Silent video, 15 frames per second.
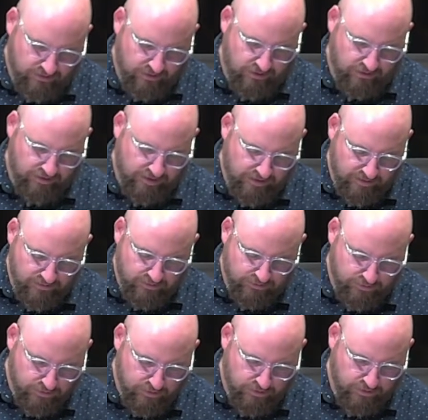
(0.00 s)
All the
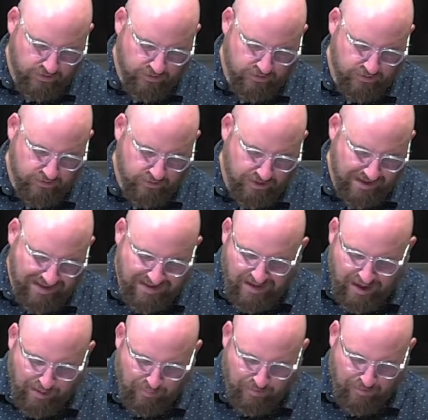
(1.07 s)
evildoers who eat
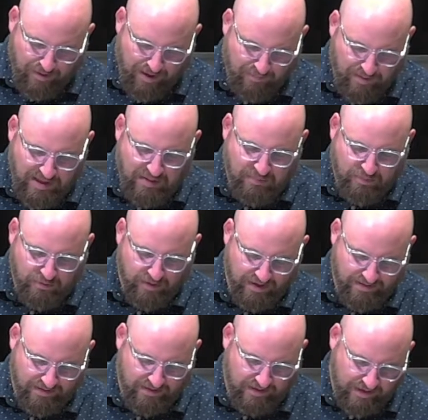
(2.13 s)
up my people
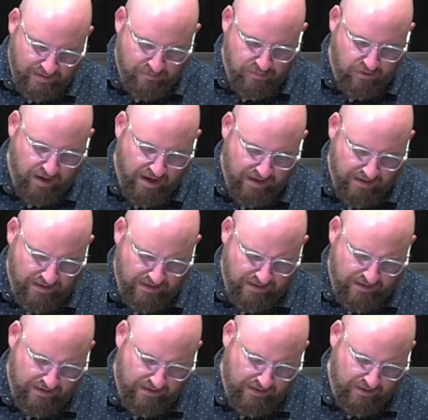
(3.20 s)
as they eat bread
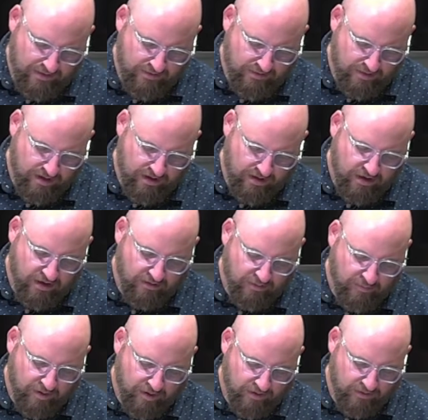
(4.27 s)
and do not call
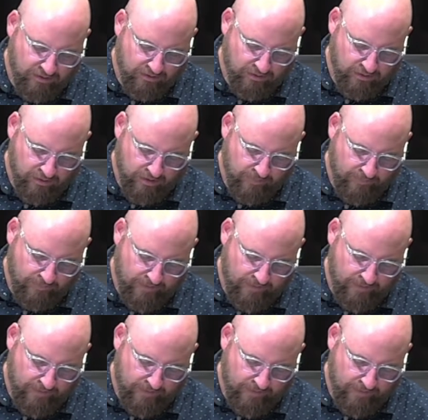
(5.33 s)
upon the Lord.